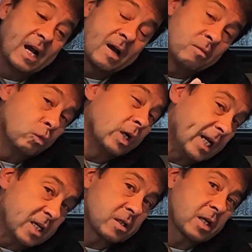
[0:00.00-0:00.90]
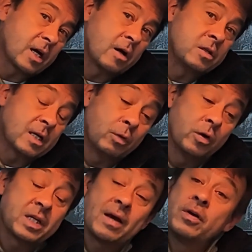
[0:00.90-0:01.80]
and we'll clear some codes and we'll
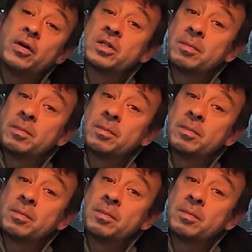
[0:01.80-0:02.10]
also have a look at